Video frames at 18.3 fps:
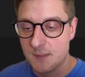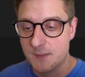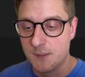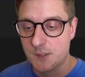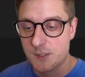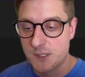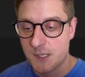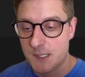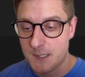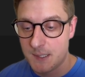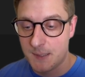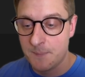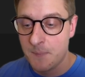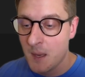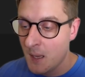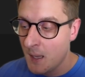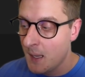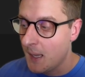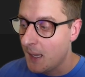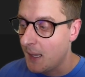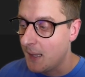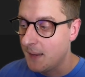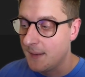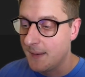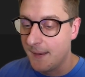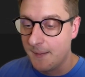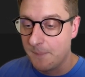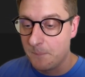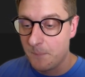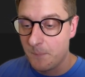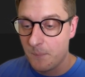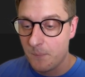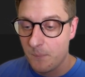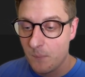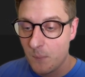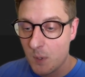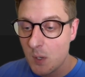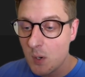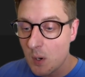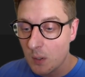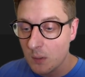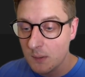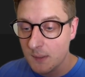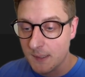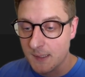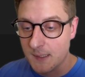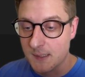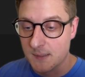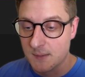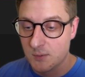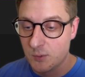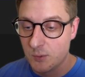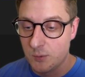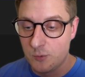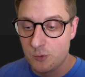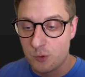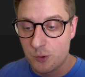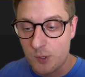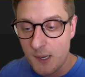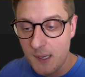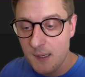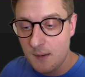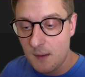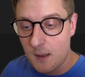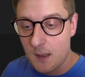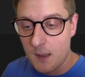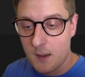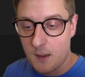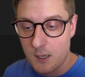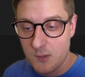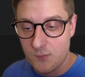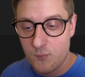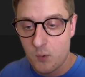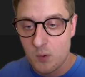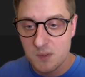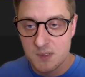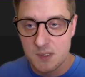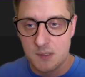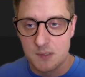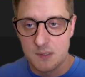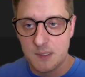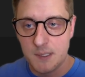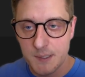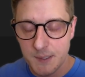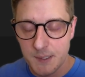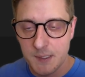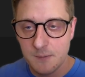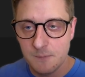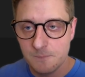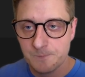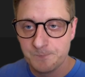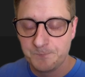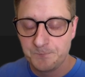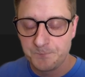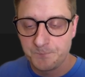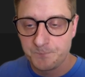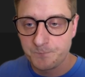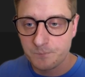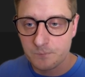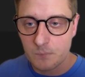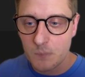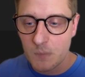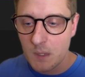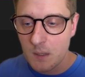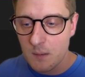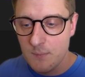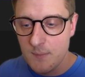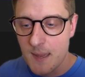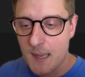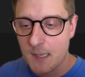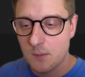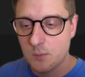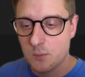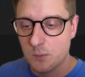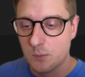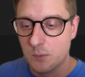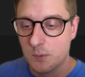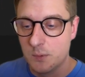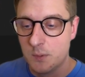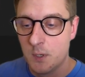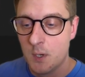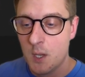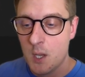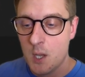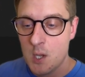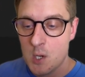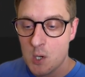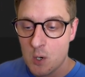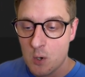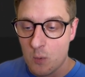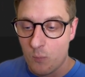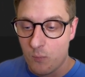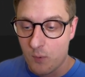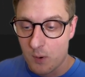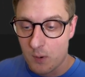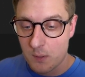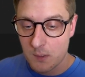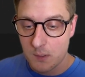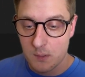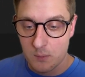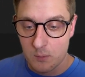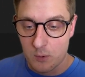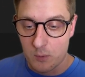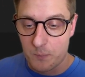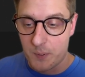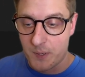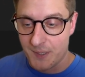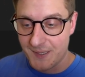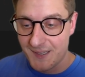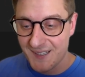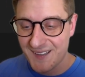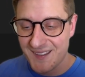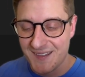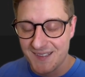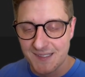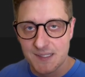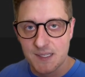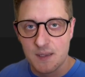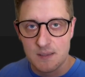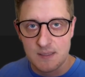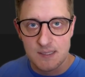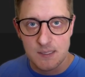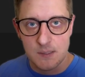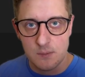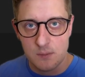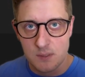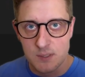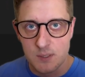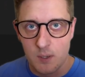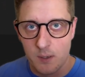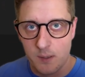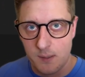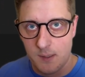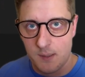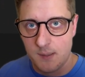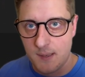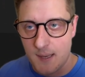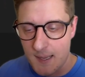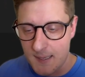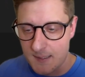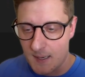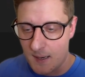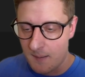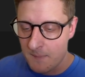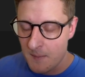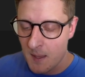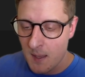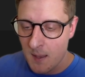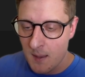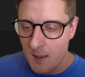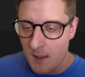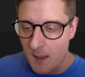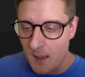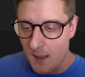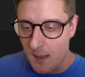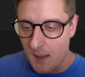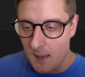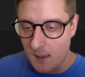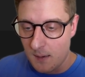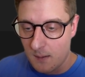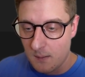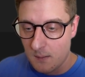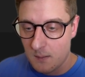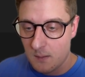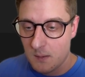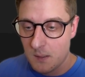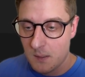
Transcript: and etc. And the goal is to train a reinforcement learning that could work or predict this sinusoid data. And